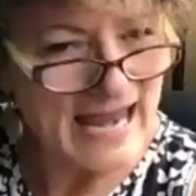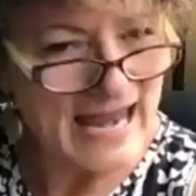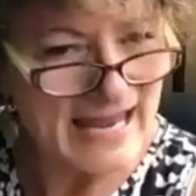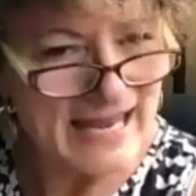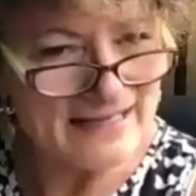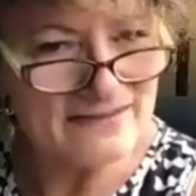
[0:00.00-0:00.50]

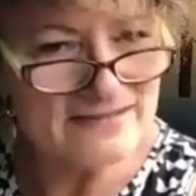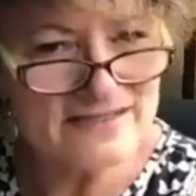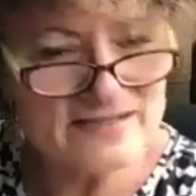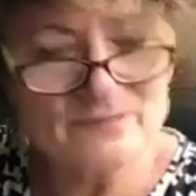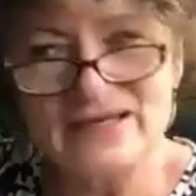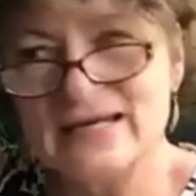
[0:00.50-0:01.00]
And
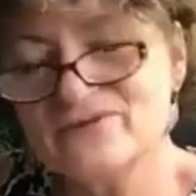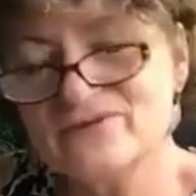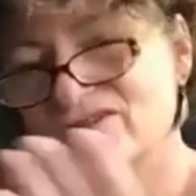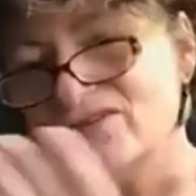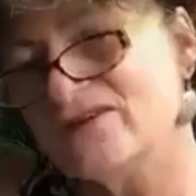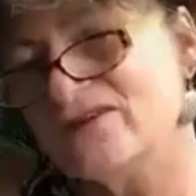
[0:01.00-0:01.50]
to be able
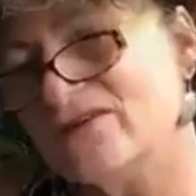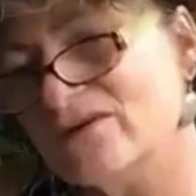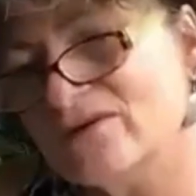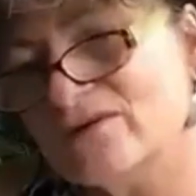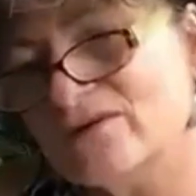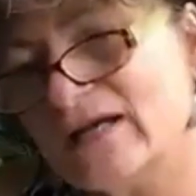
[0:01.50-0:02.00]
to
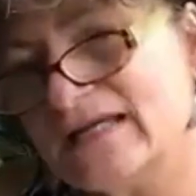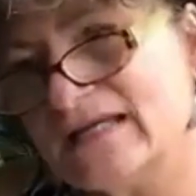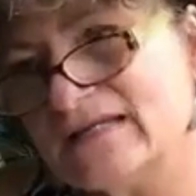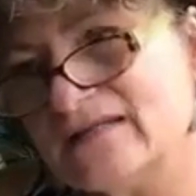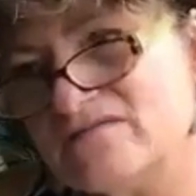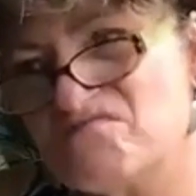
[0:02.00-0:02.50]
do
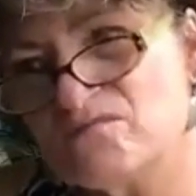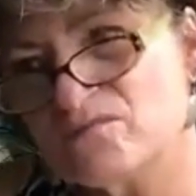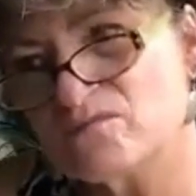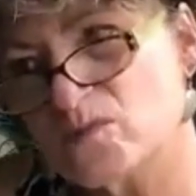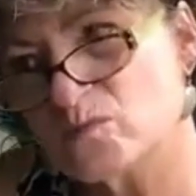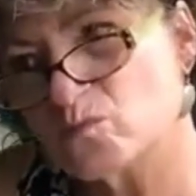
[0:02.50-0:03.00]
in
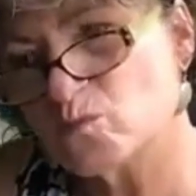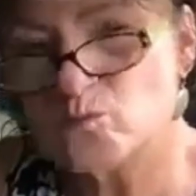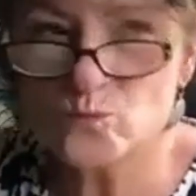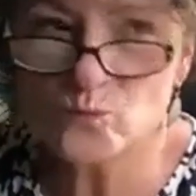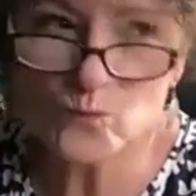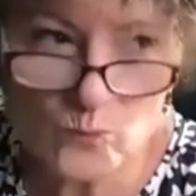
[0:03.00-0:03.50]

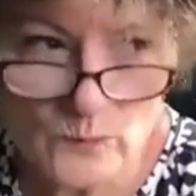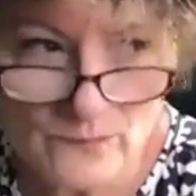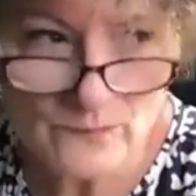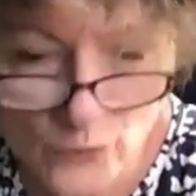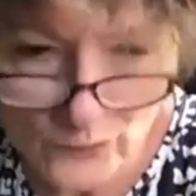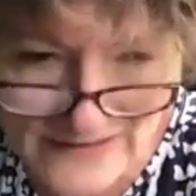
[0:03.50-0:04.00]
mm,
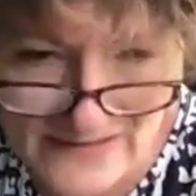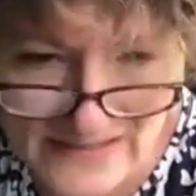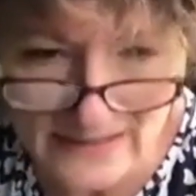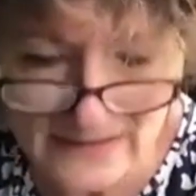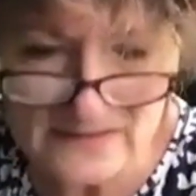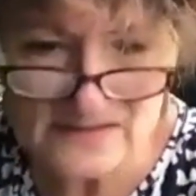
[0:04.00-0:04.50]
30
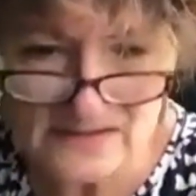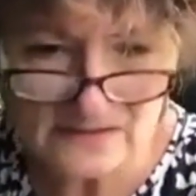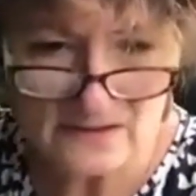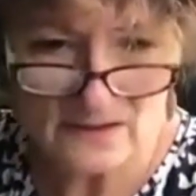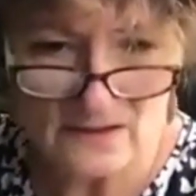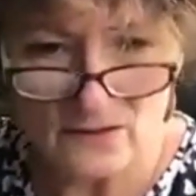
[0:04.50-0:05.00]
seconds
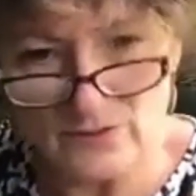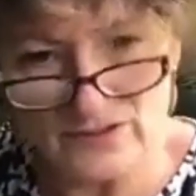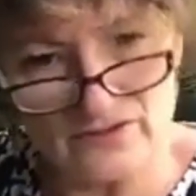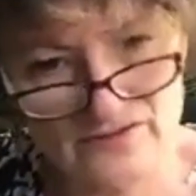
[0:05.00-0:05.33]
what